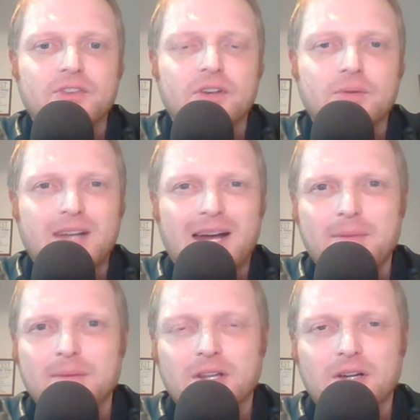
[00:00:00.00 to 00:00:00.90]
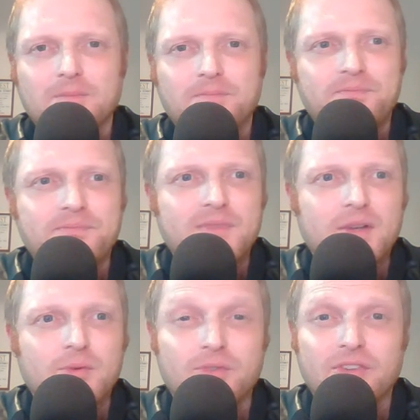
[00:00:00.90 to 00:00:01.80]
So comment below.
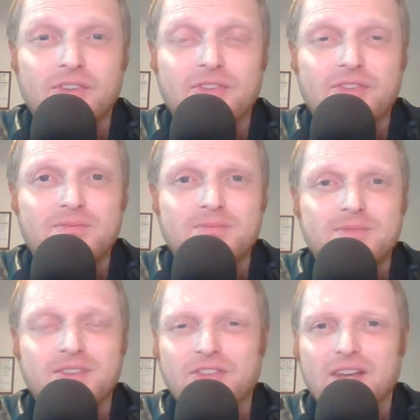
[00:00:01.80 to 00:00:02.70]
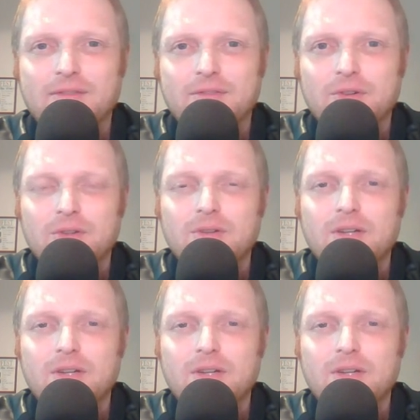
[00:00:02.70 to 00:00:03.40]
Was this insightful